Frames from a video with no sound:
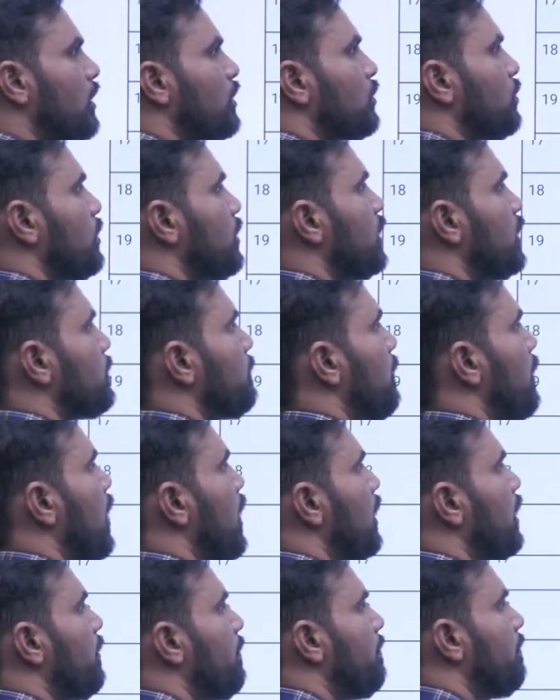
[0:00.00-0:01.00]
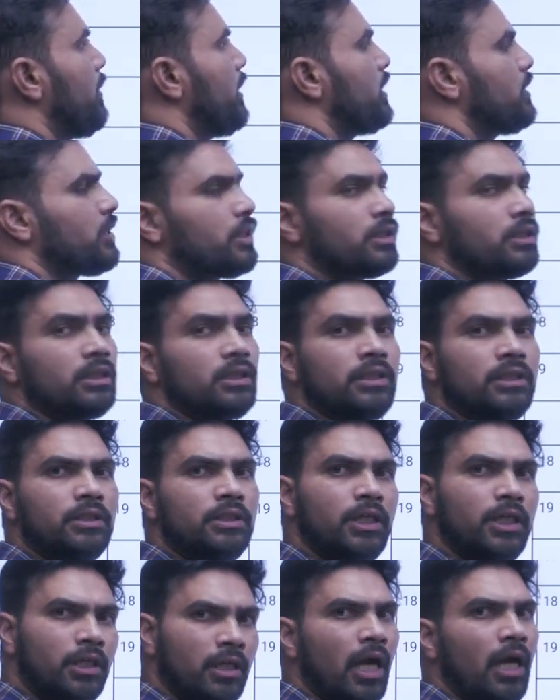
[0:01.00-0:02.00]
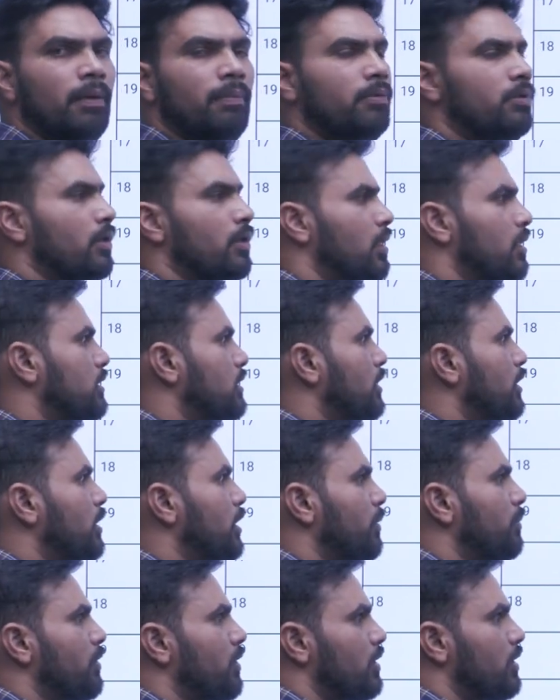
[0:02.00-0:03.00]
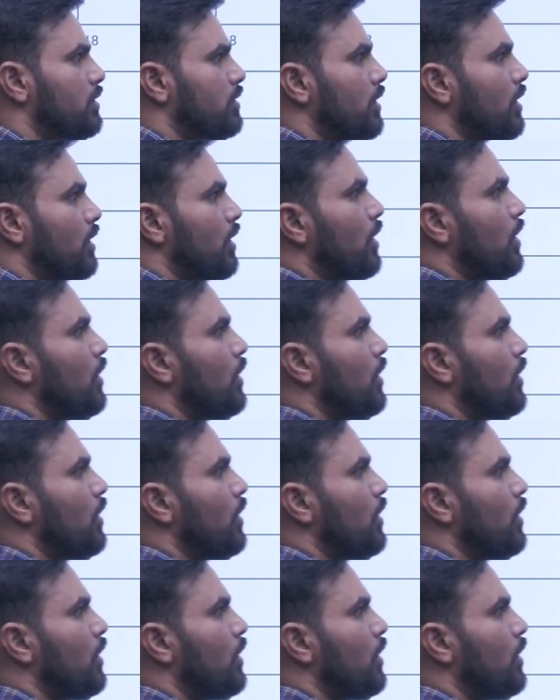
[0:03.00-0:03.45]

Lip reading: So this part mentions the tribunals.